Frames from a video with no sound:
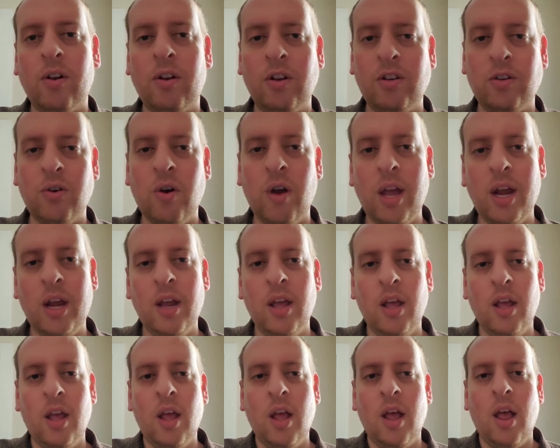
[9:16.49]
to join.
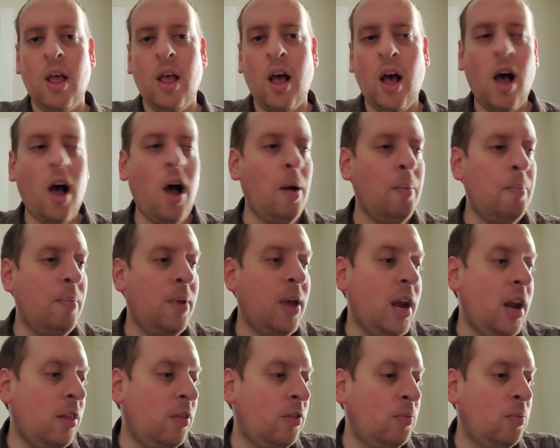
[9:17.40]

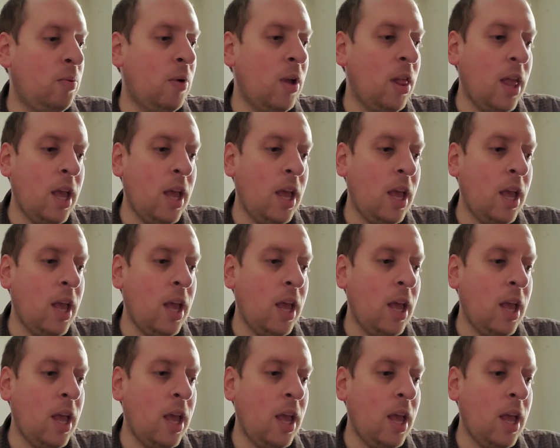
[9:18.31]
And it's